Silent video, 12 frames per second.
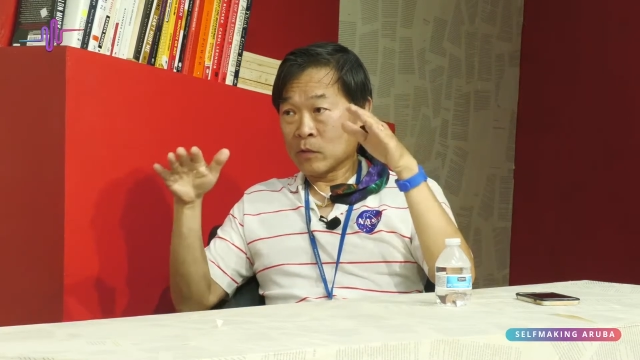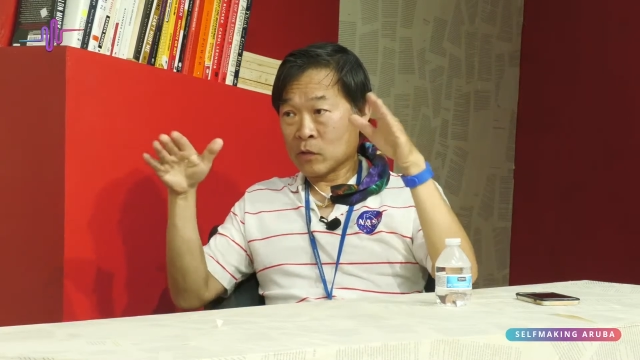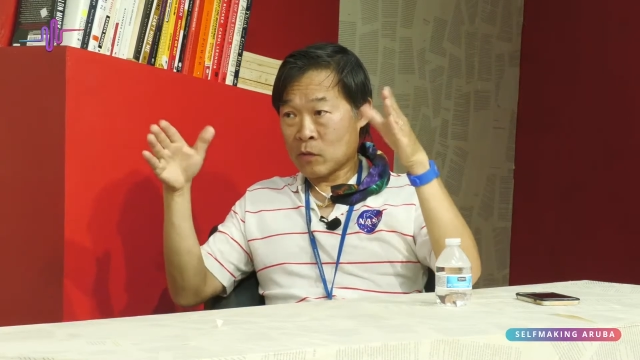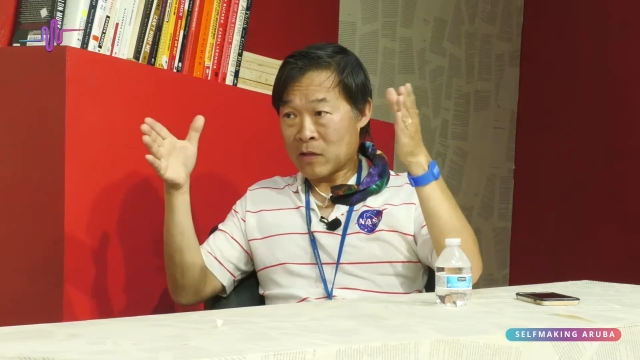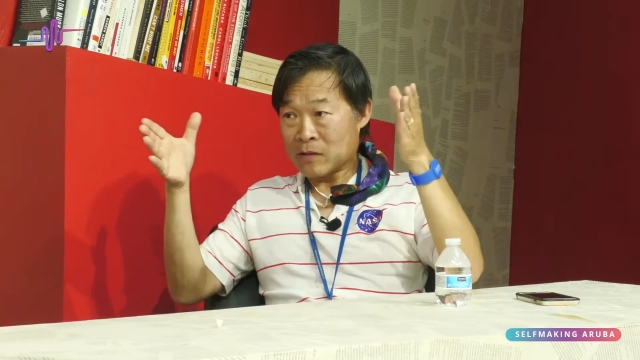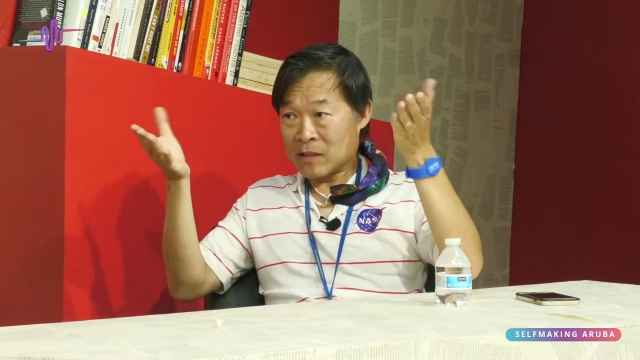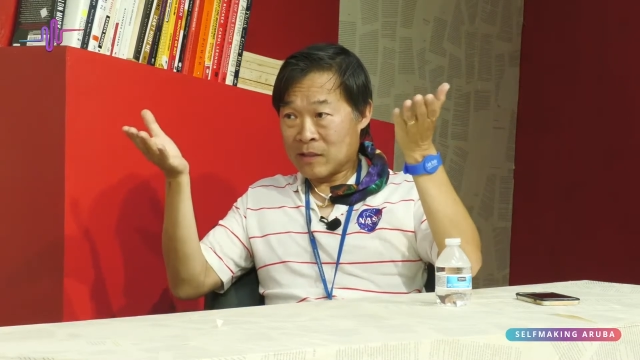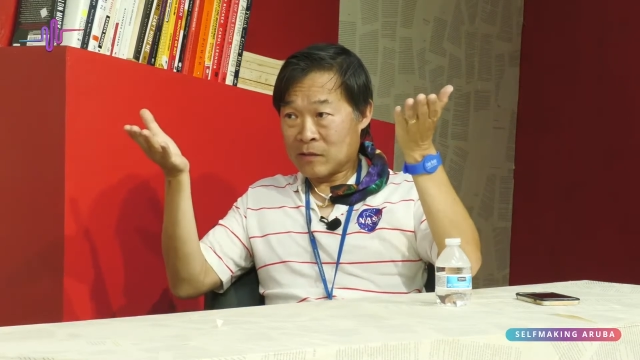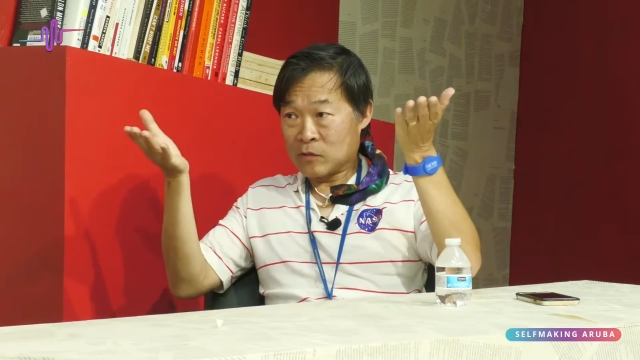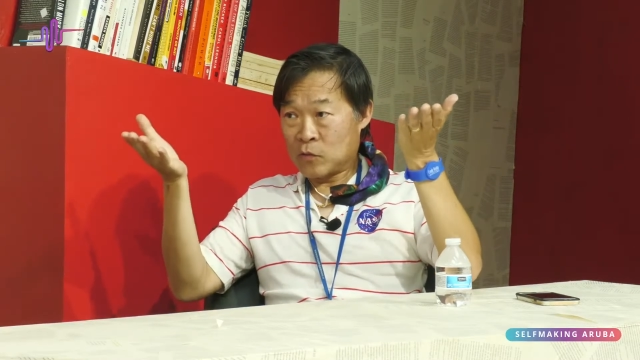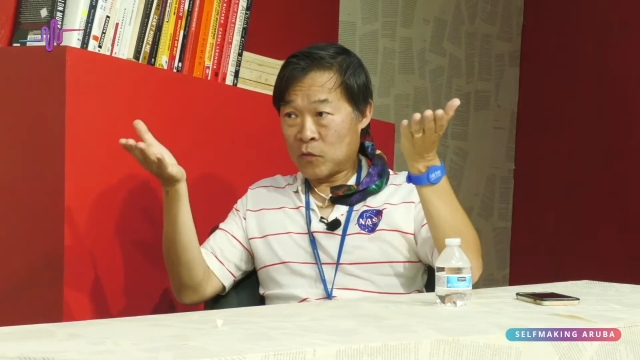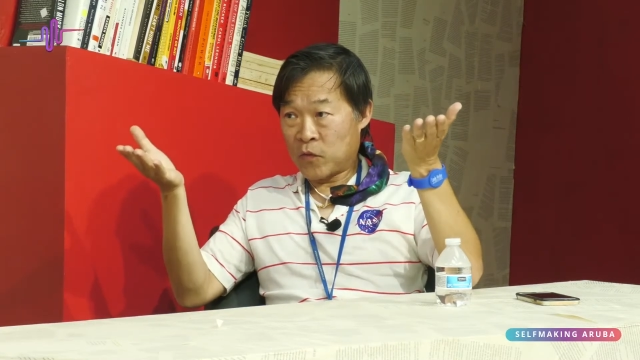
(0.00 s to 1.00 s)
ground a little
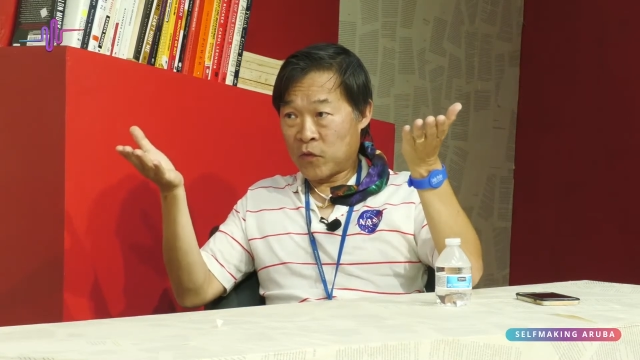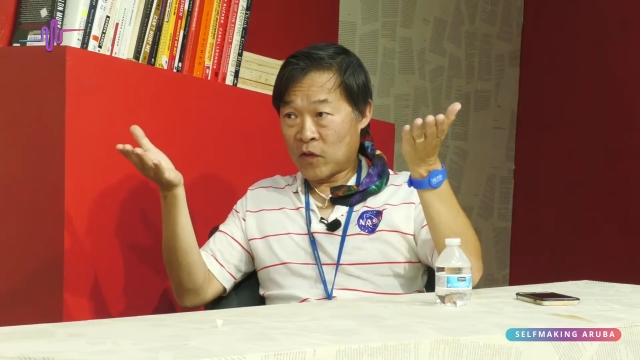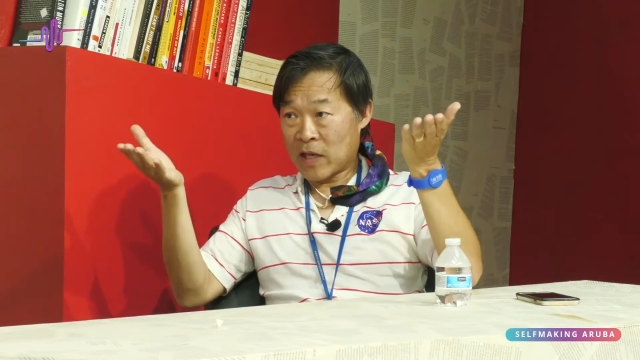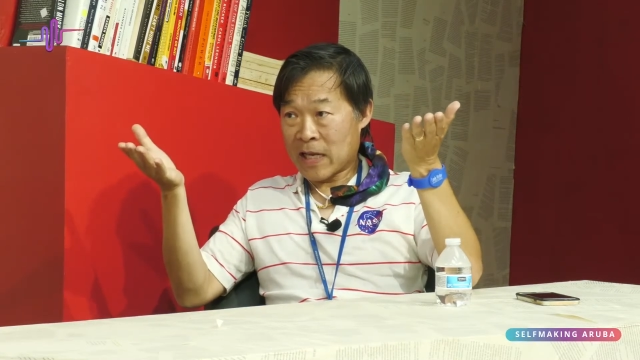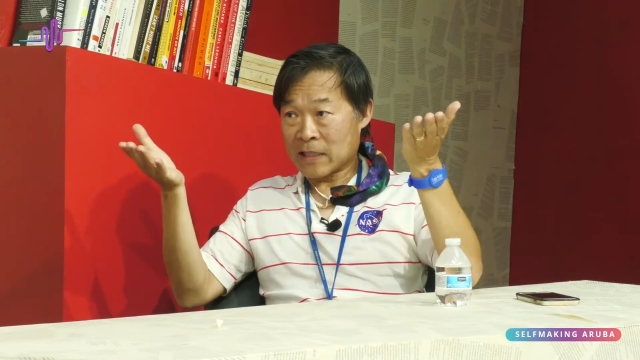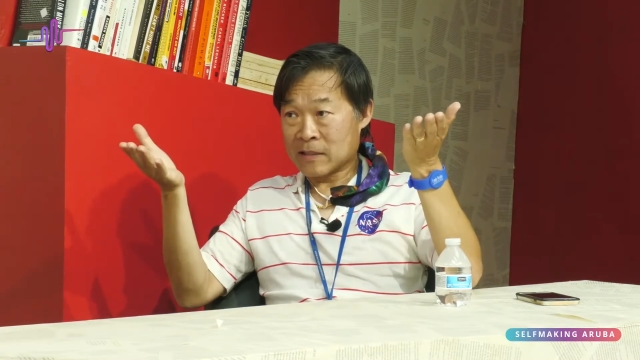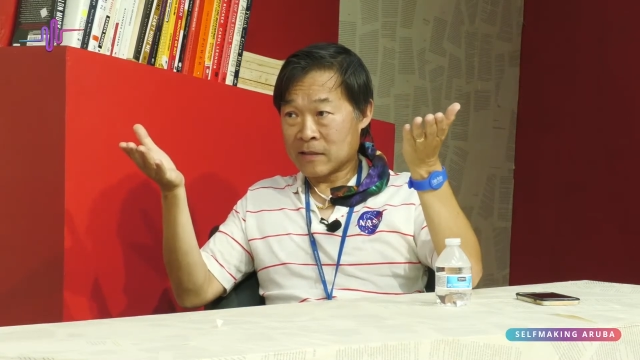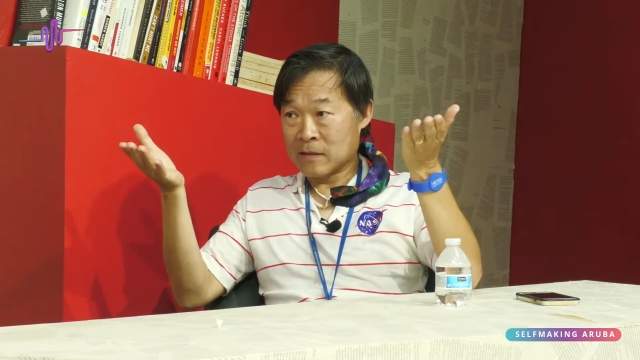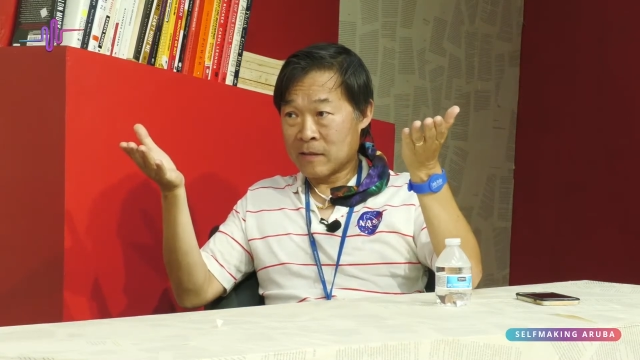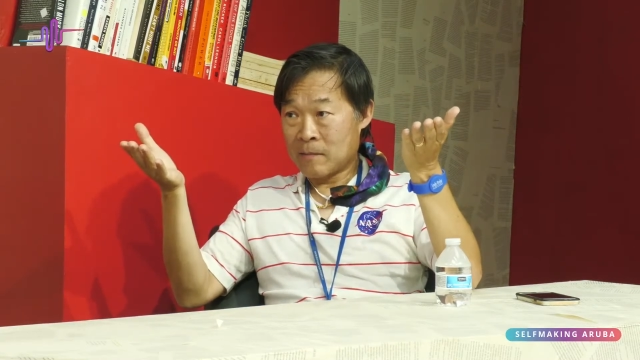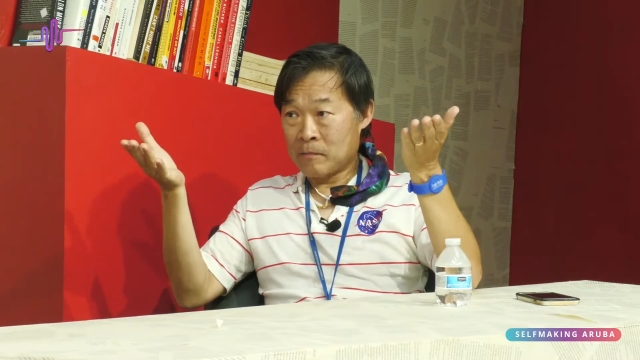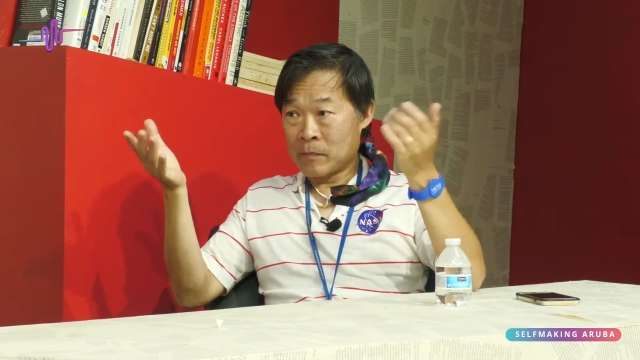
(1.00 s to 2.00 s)
too flat
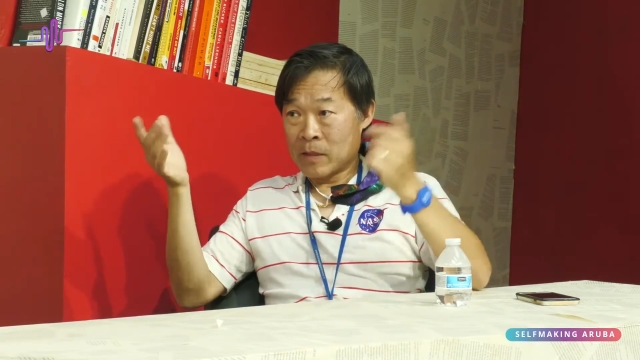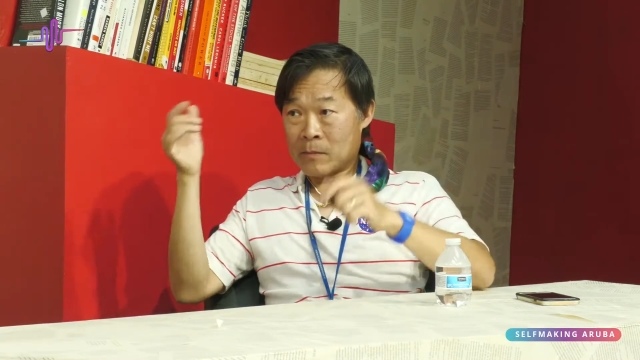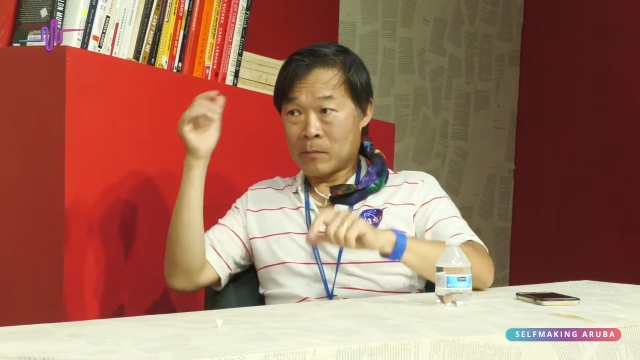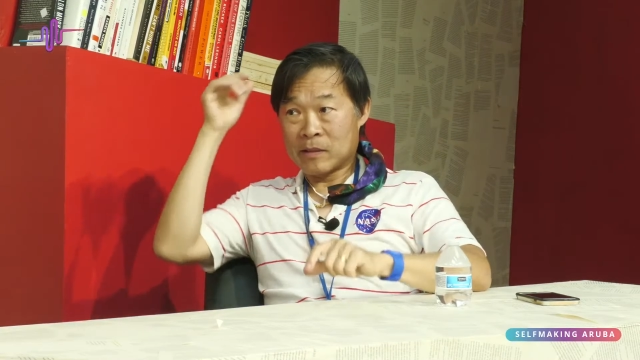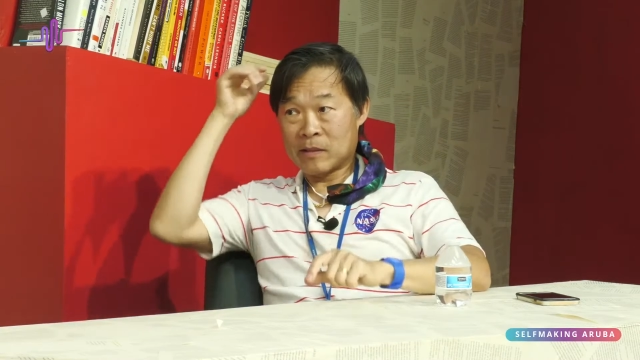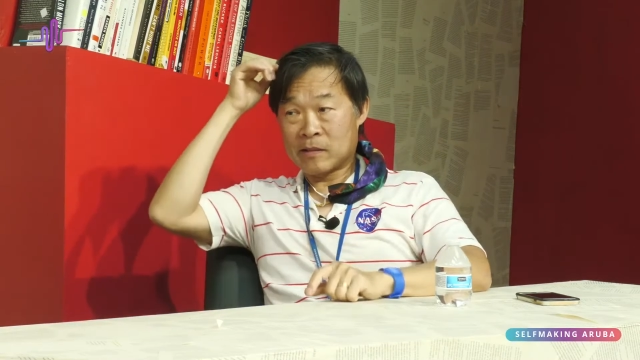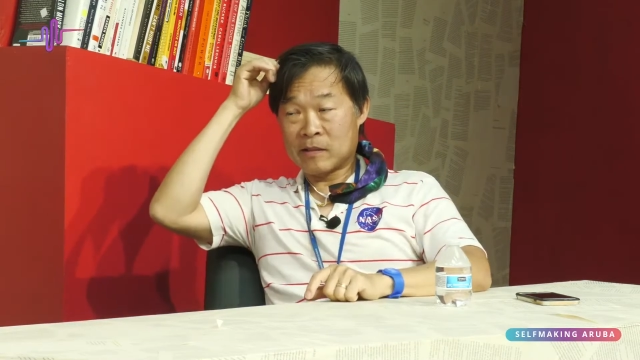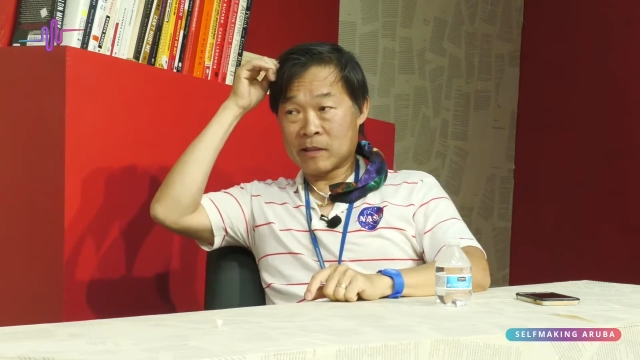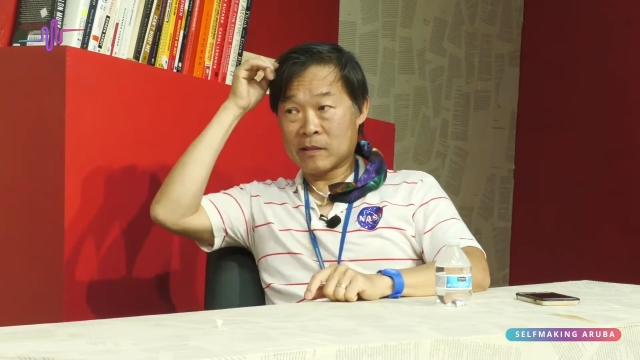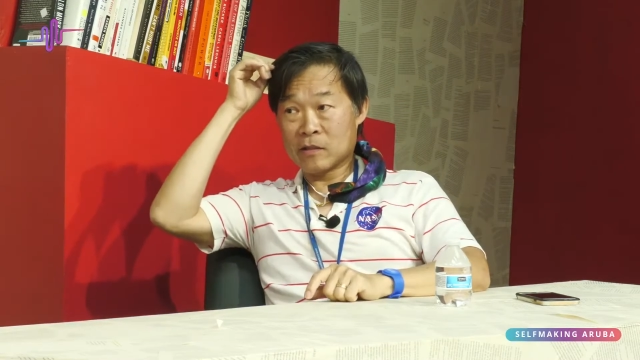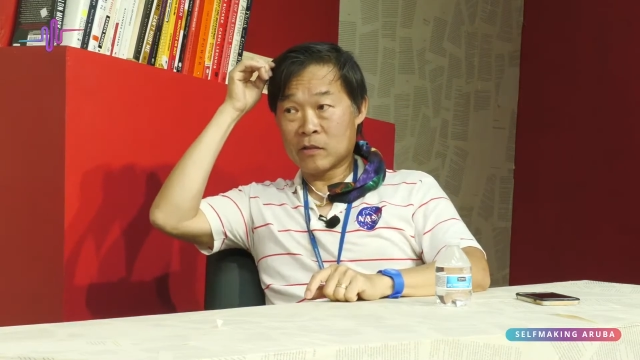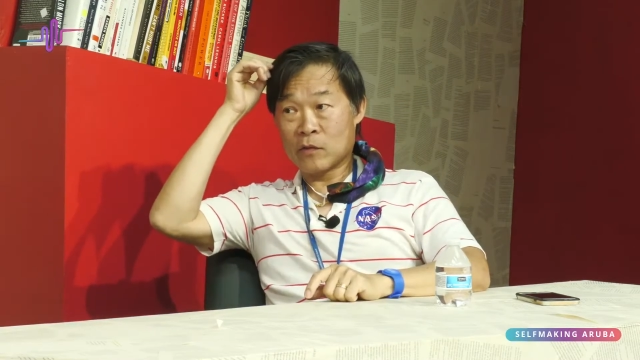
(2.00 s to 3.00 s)
by the
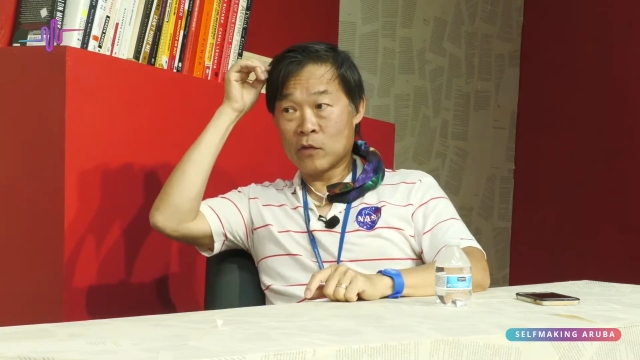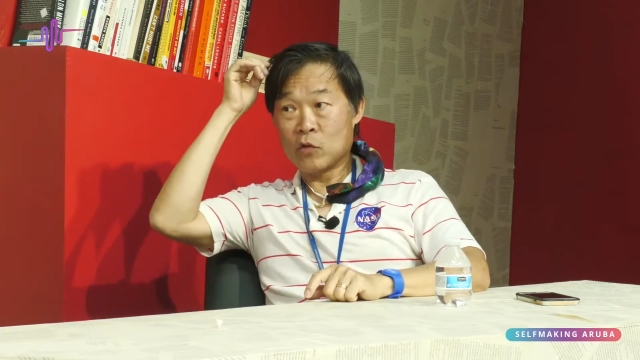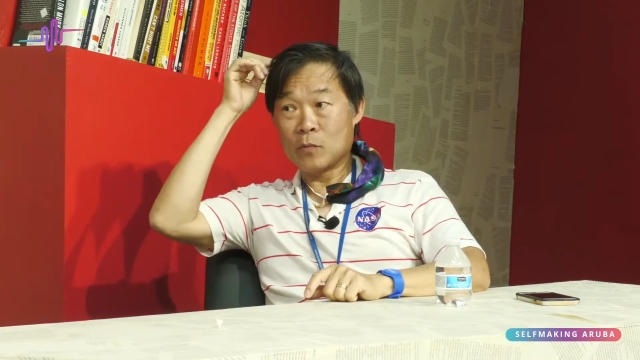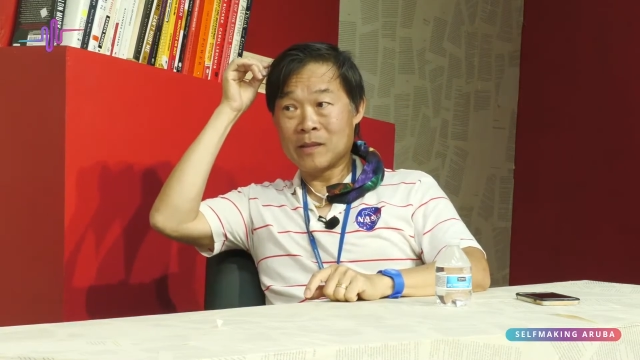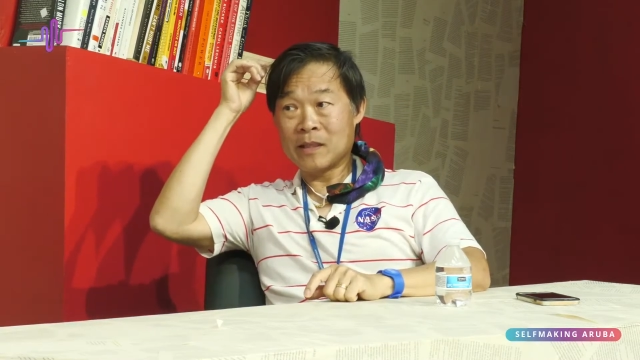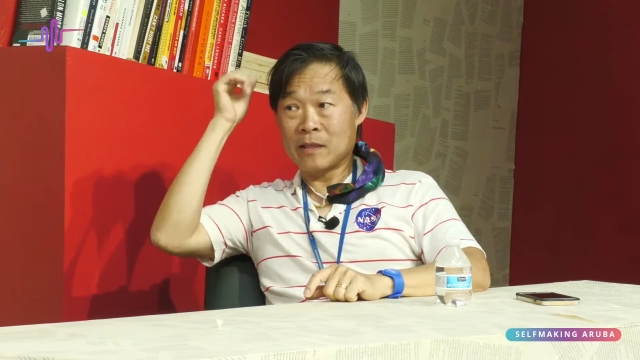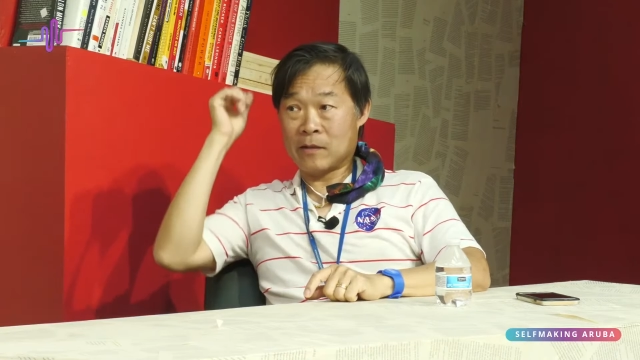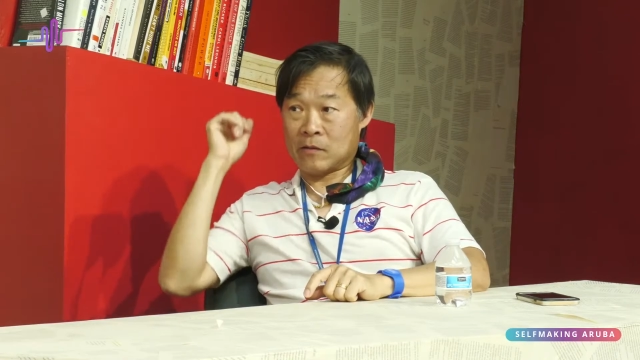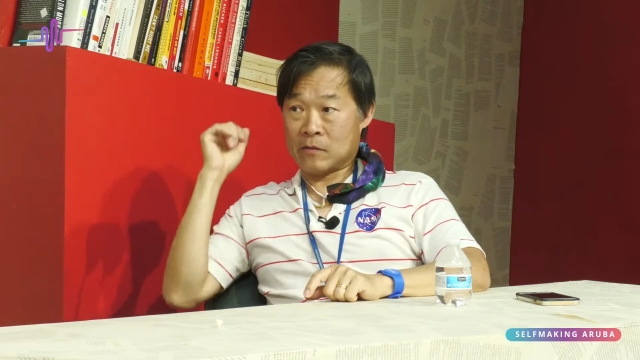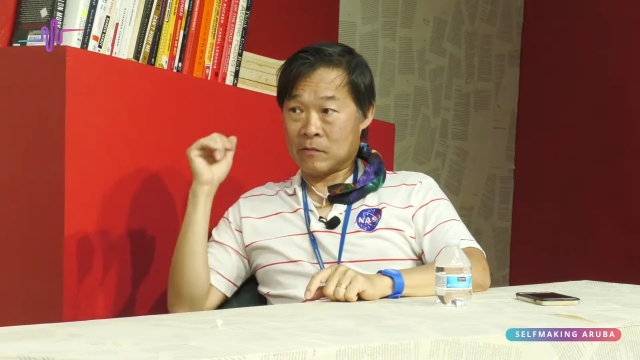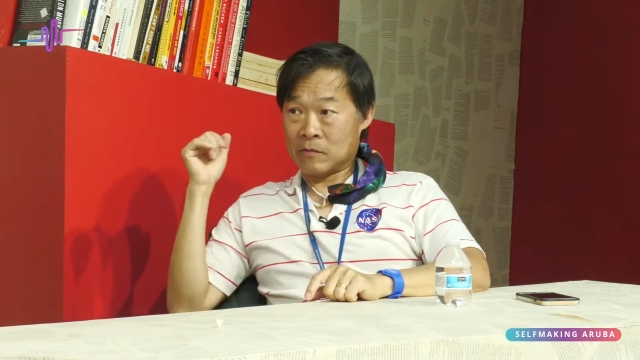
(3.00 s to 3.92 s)
thickness of a human hair.